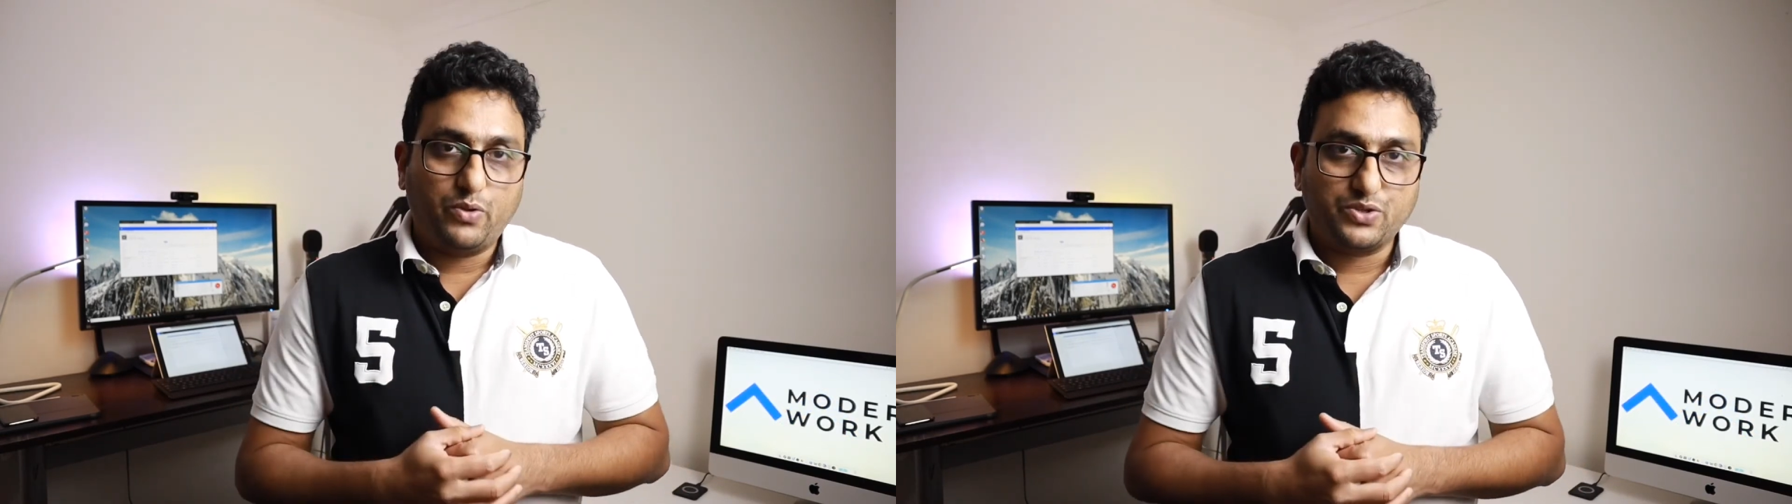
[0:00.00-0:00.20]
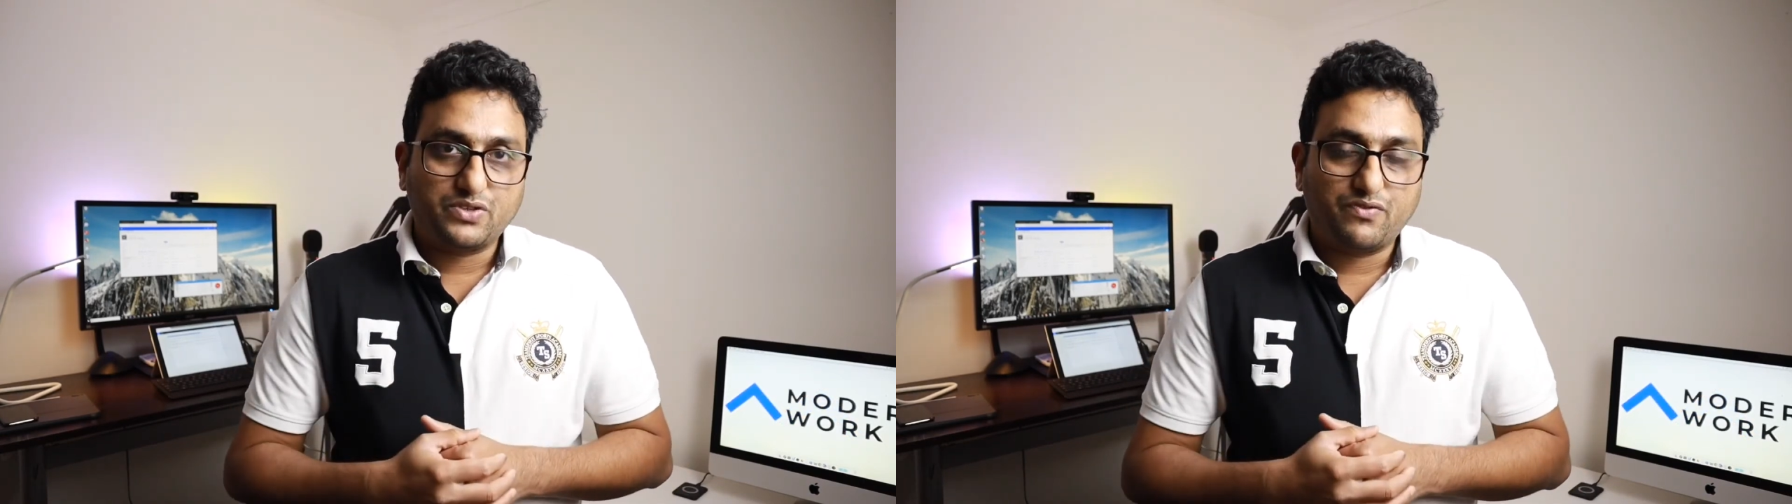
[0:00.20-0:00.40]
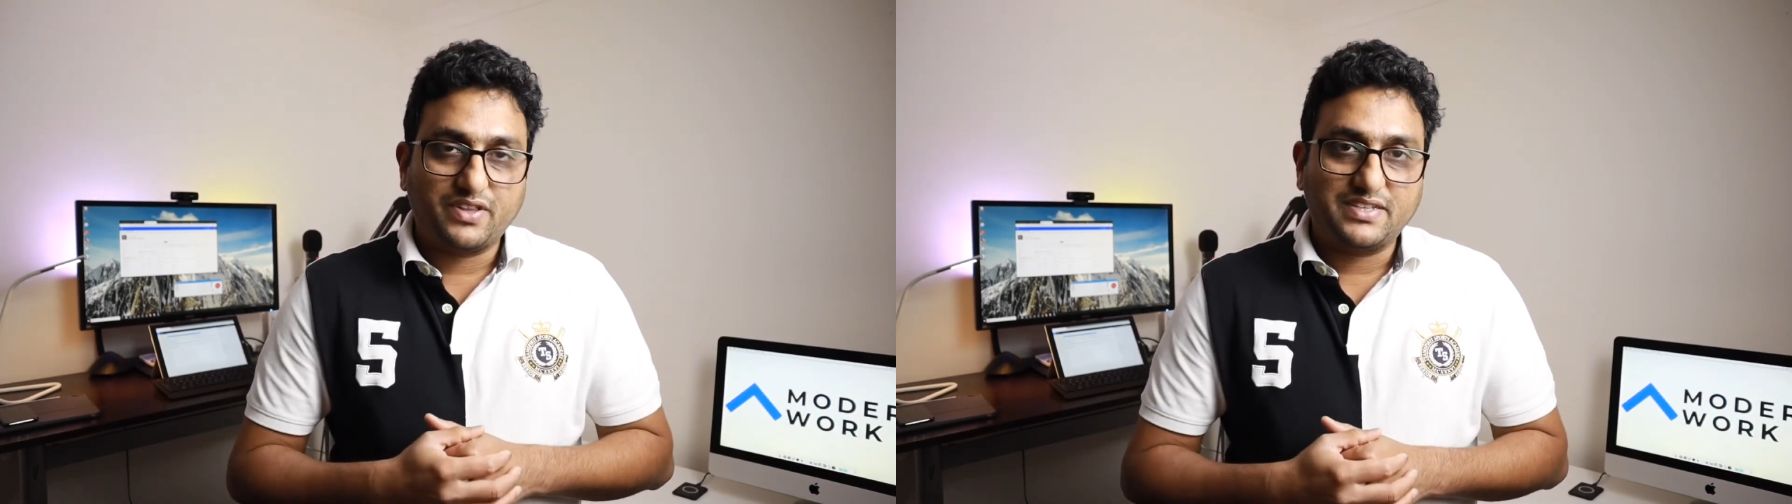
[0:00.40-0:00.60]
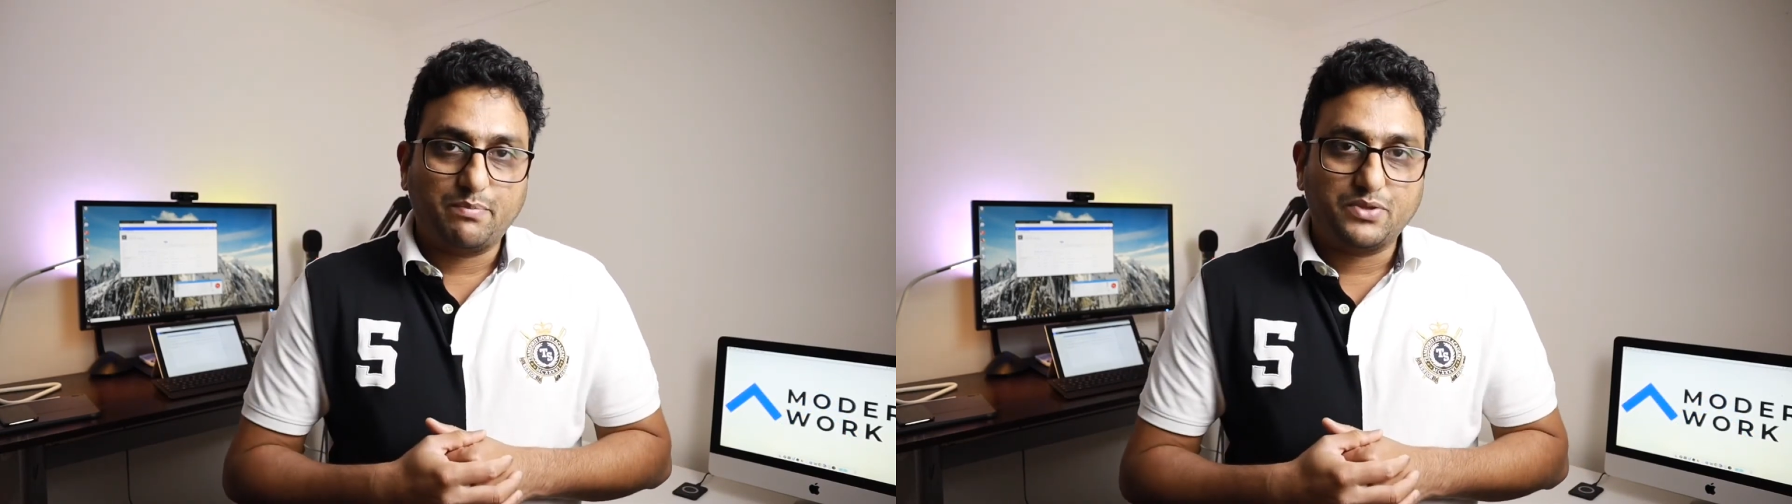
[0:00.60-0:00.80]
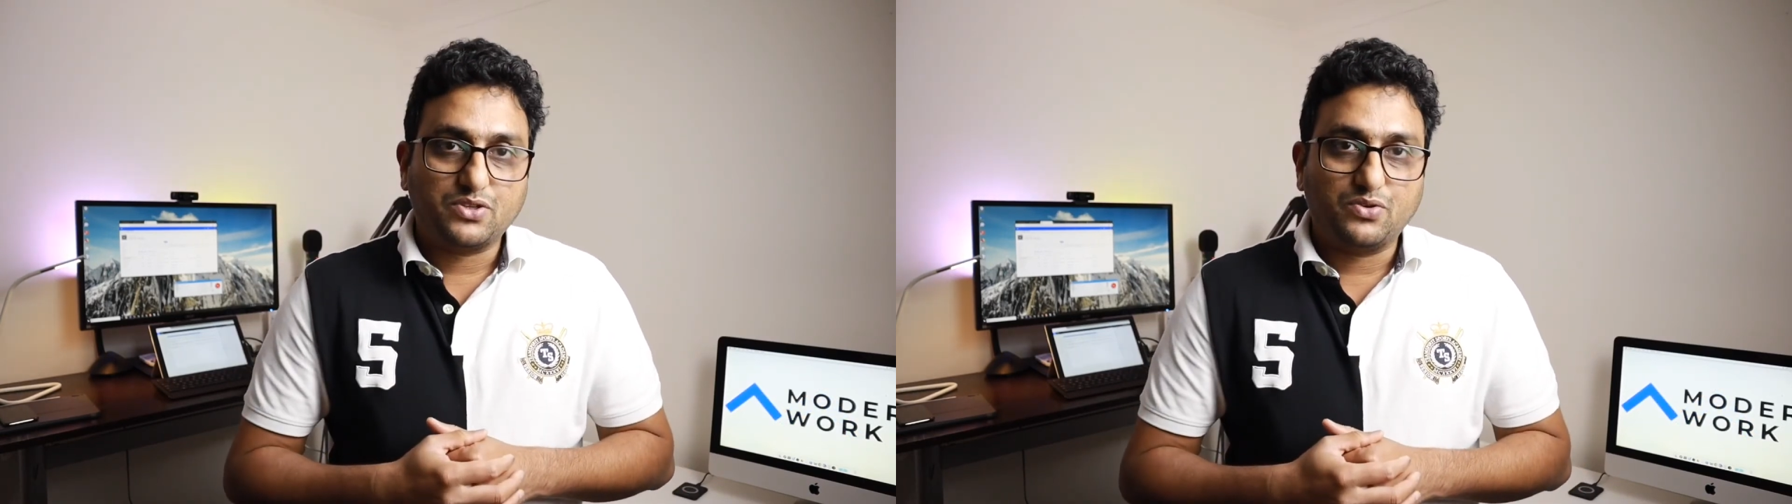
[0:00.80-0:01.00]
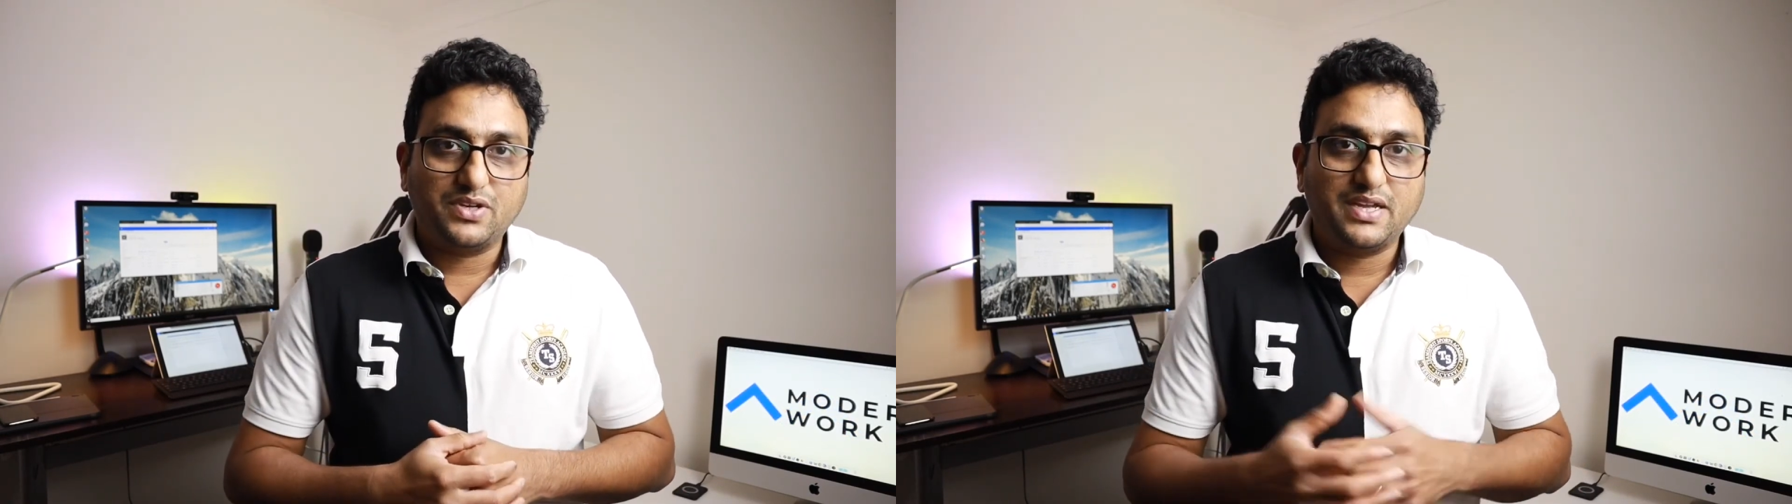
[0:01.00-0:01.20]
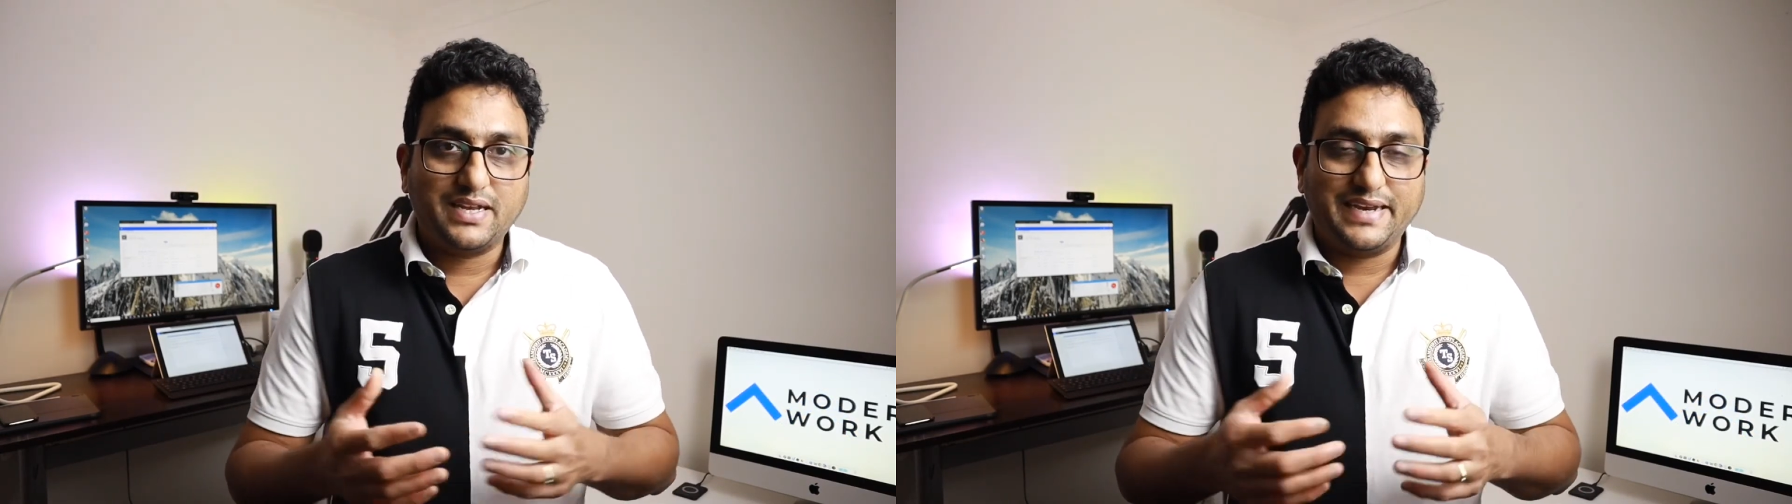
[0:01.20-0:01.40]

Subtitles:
post for this episode